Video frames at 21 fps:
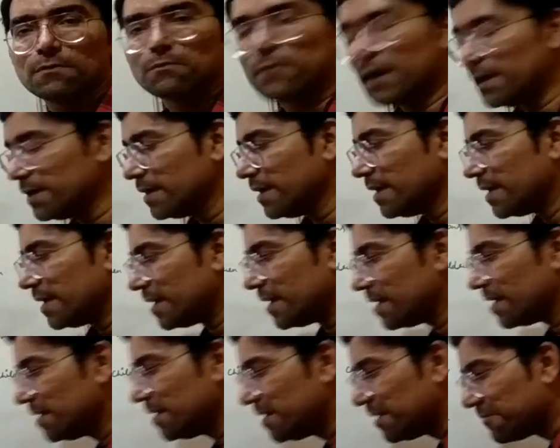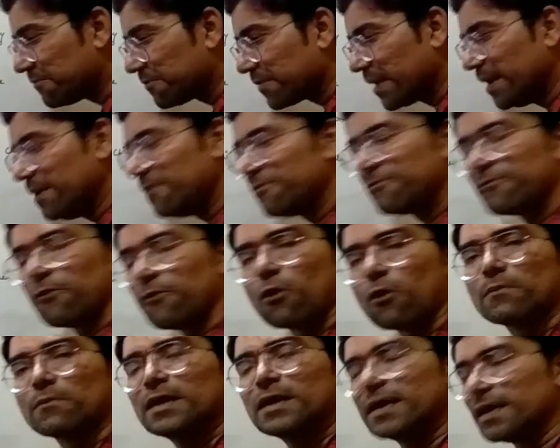but in a different
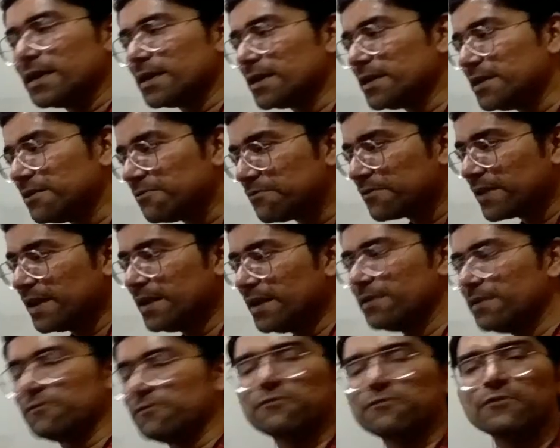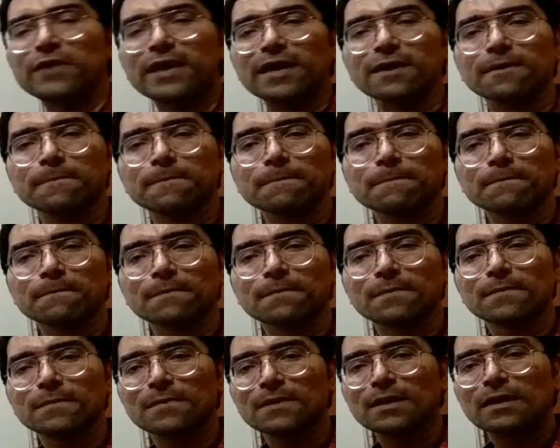form, in a different way.
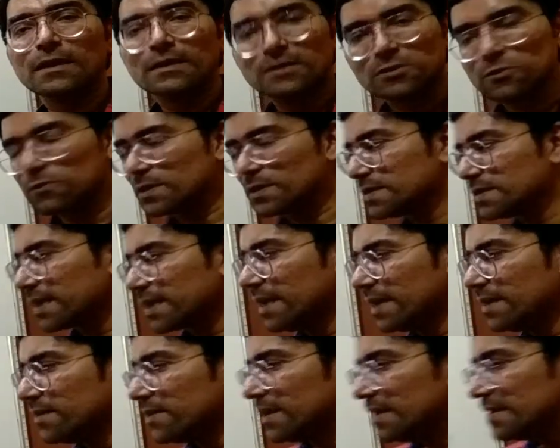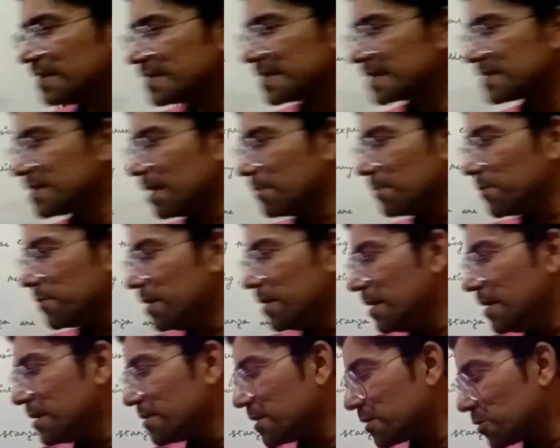So once again, read this
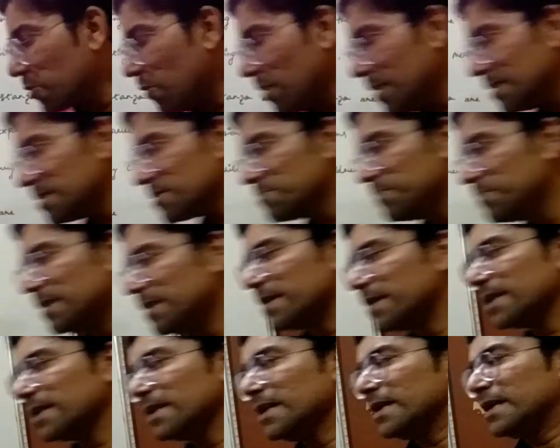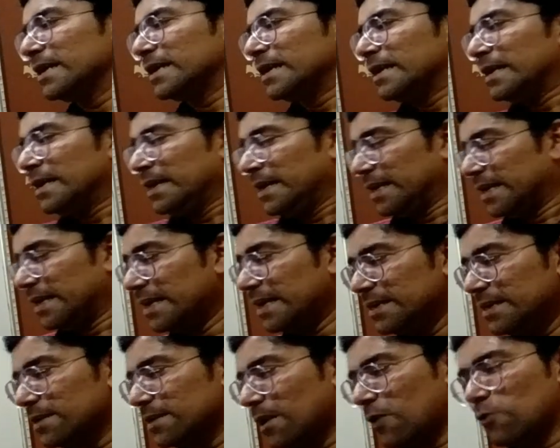example. The tallest building
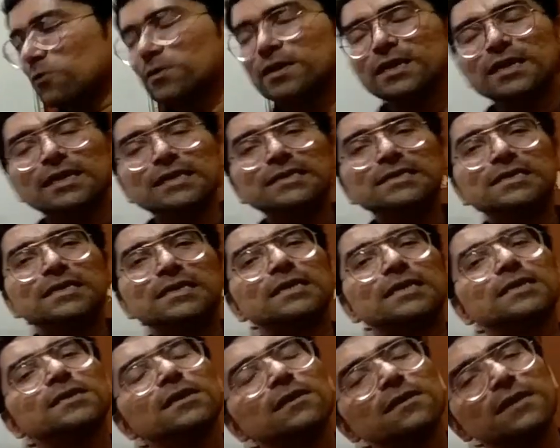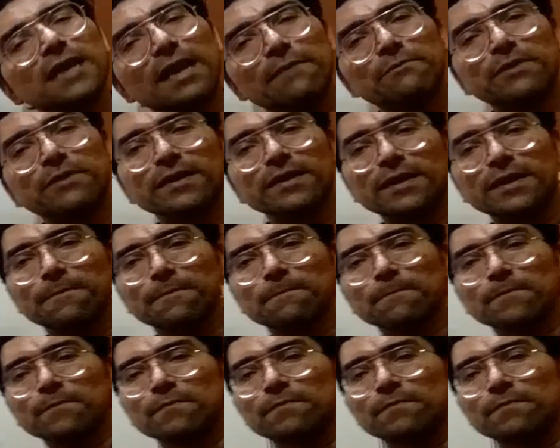in town is the library,